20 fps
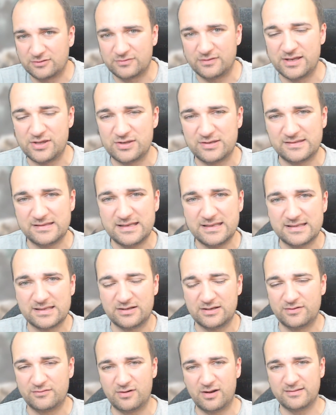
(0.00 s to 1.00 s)
trait just needs
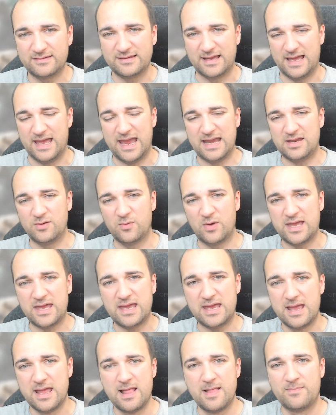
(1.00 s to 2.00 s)
an errata
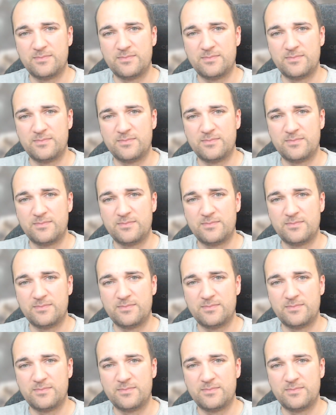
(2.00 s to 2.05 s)
anyway,